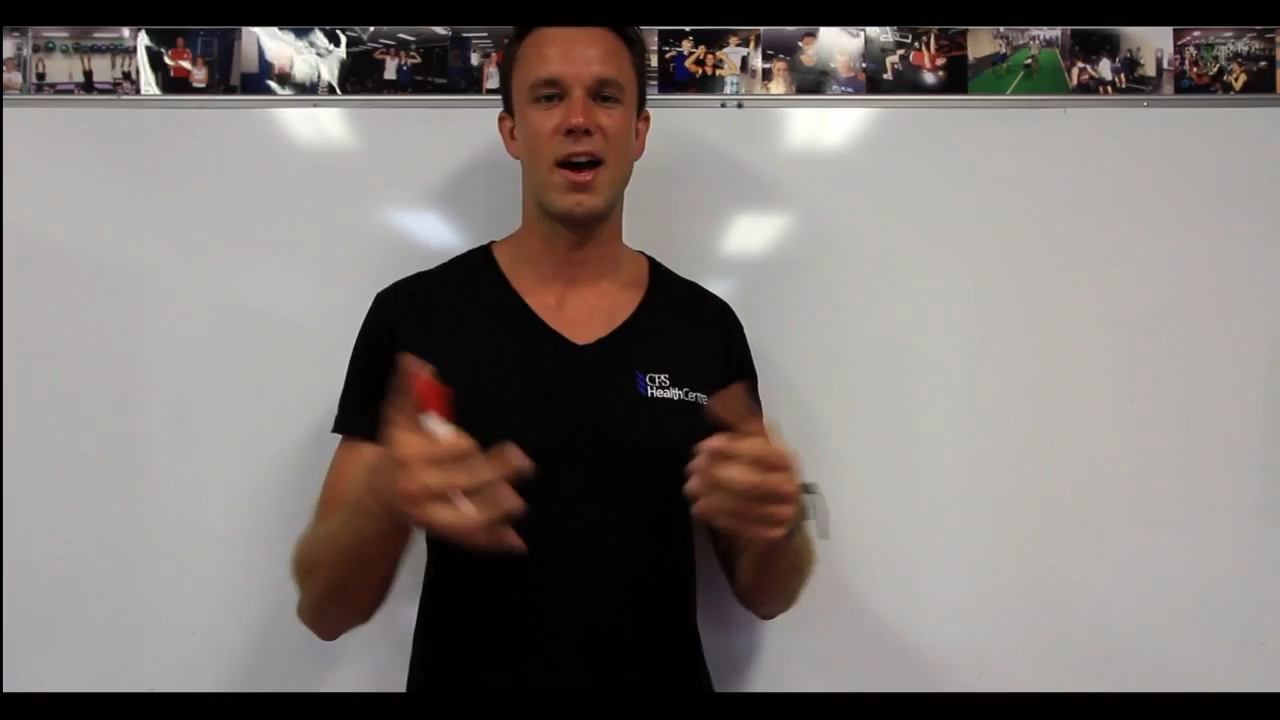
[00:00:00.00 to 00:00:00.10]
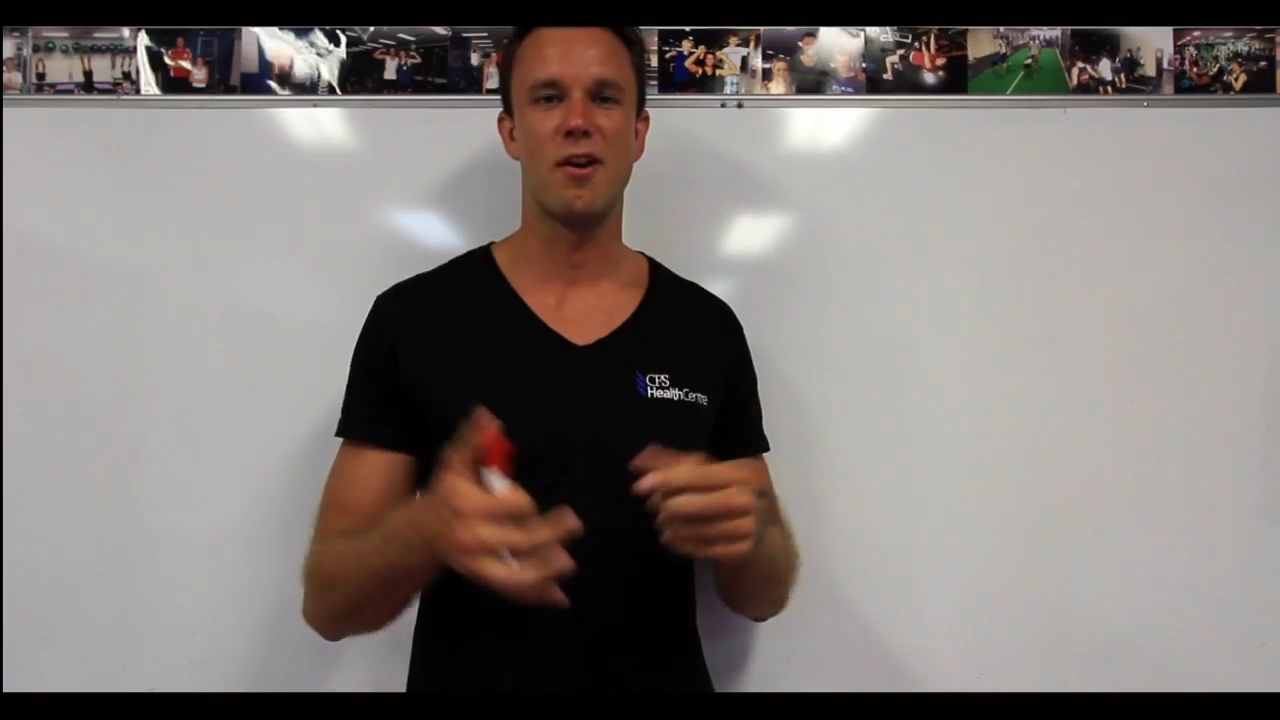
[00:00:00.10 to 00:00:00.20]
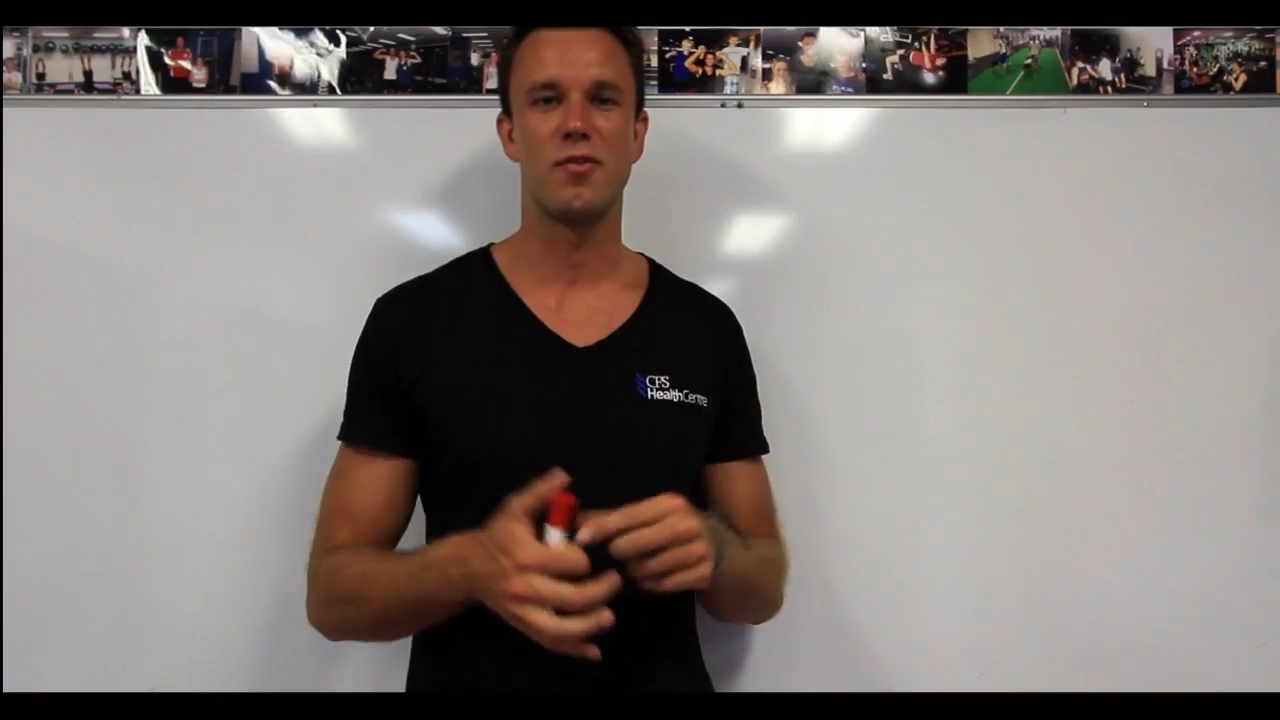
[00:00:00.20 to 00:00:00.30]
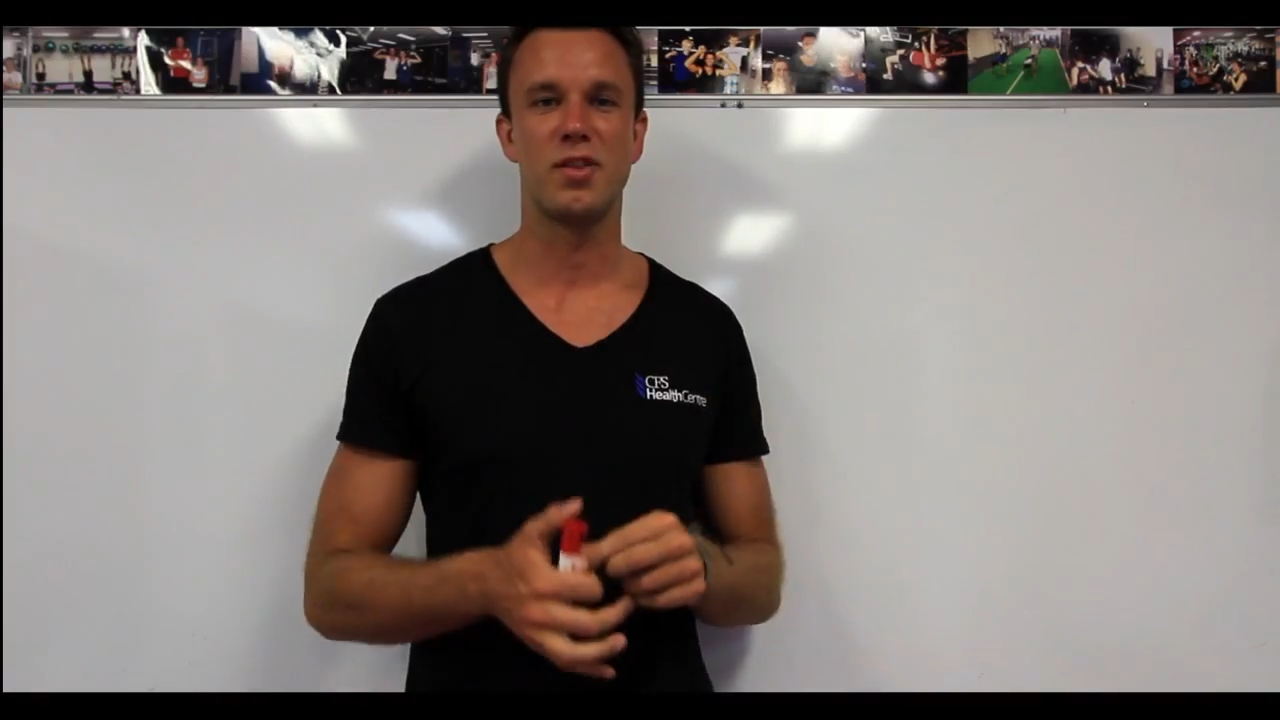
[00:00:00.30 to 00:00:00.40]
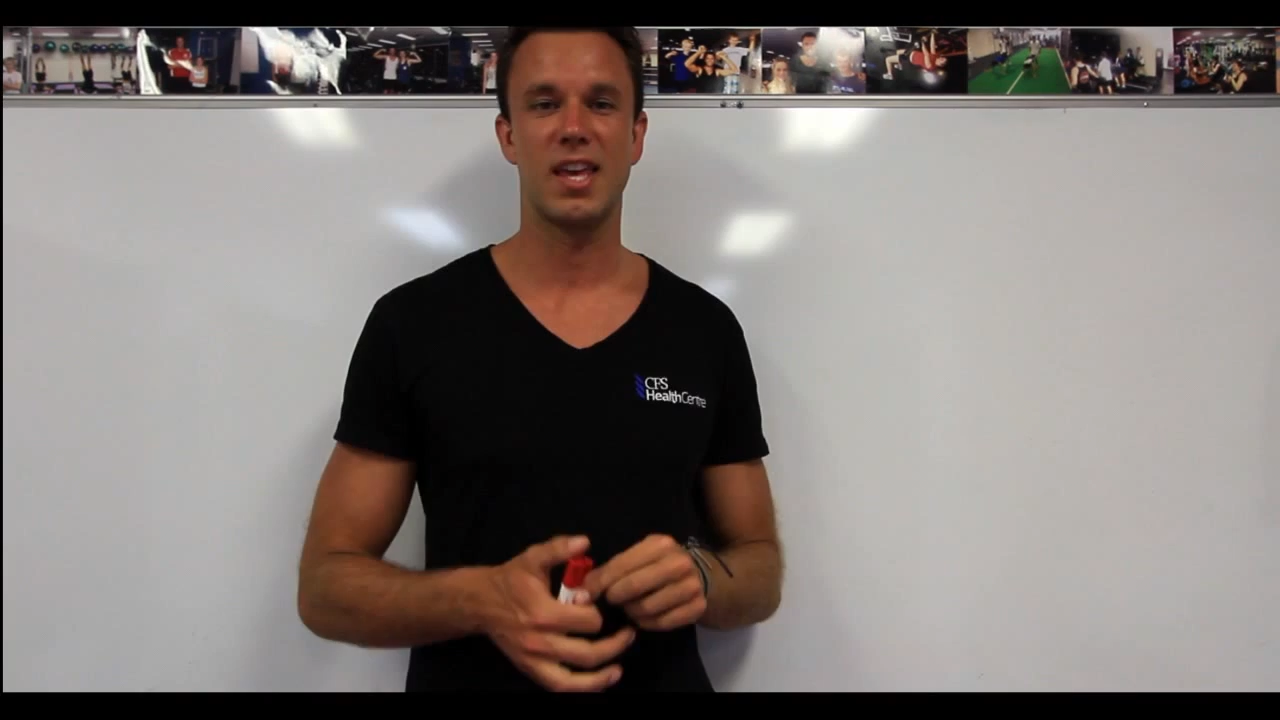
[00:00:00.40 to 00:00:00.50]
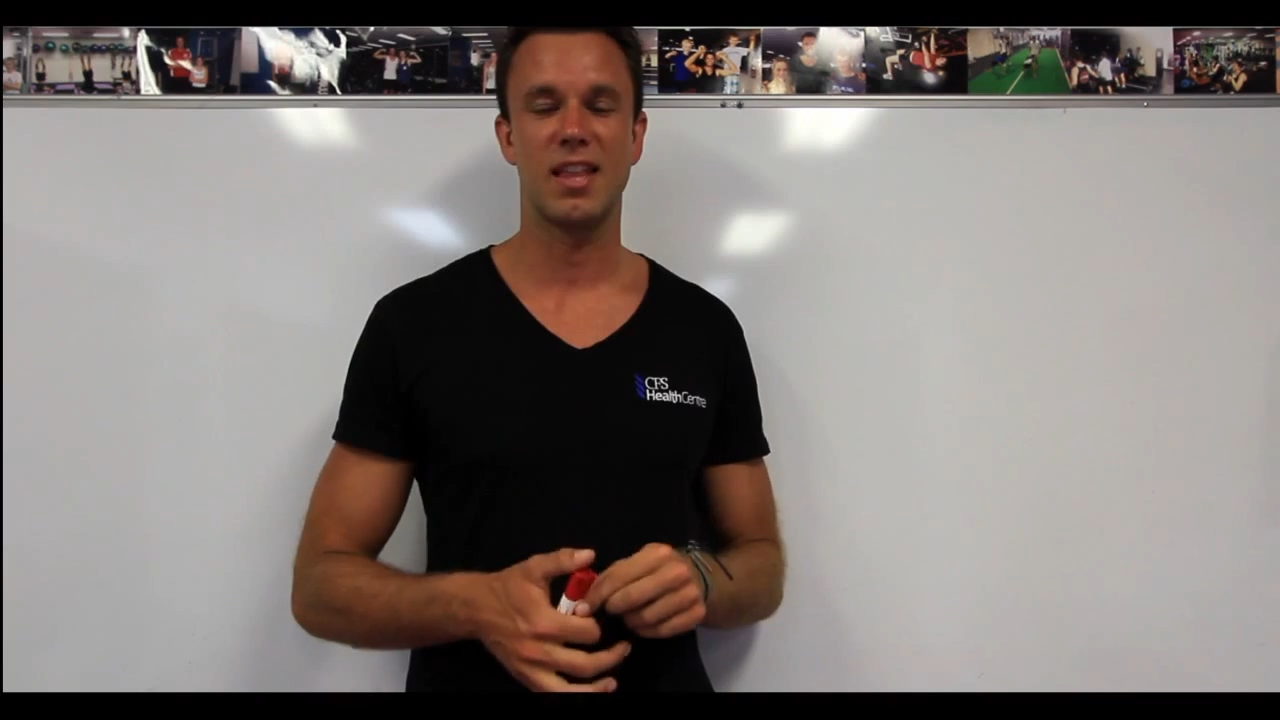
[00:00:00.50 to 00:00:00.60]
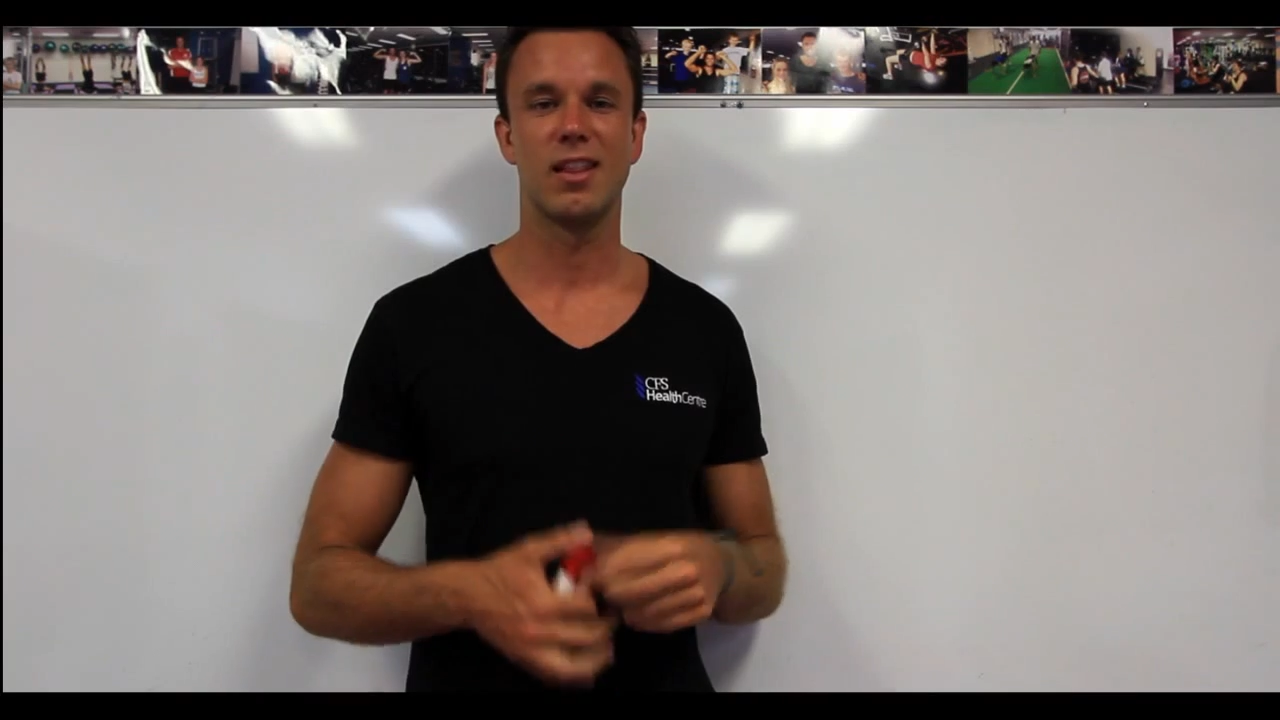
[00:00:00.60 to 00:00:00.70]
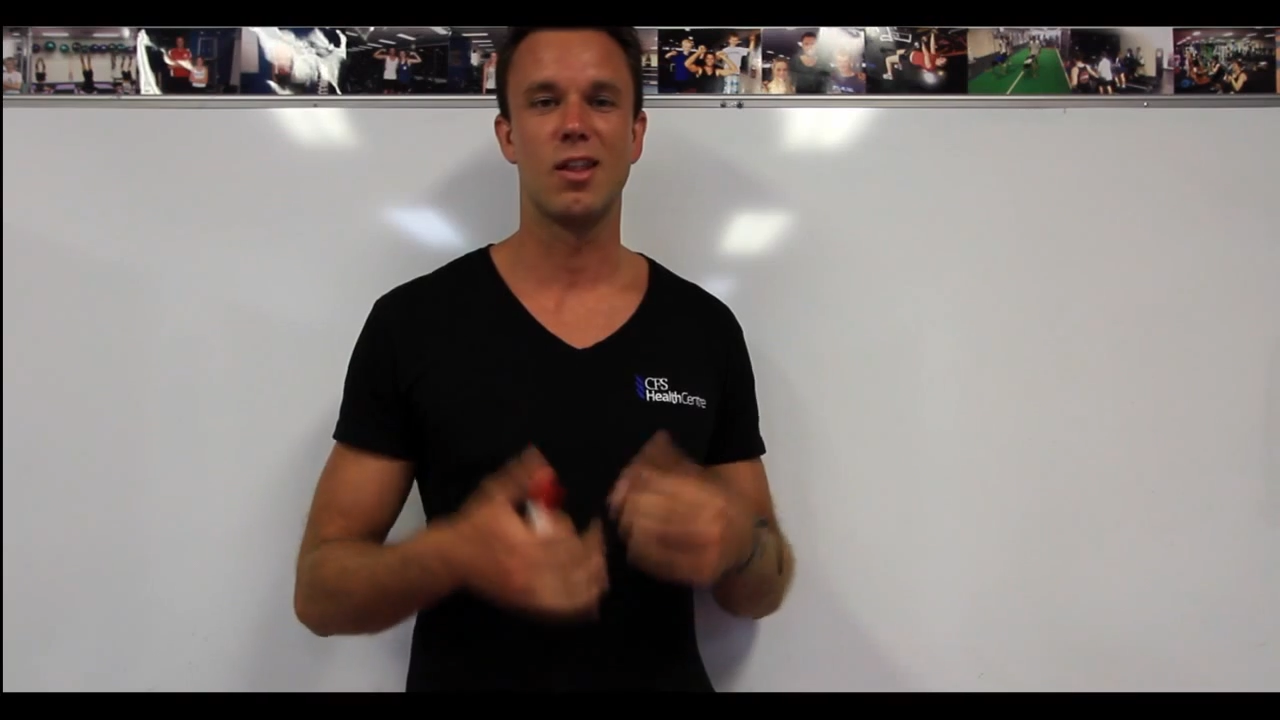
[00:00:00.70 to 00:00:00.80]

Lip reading: health and get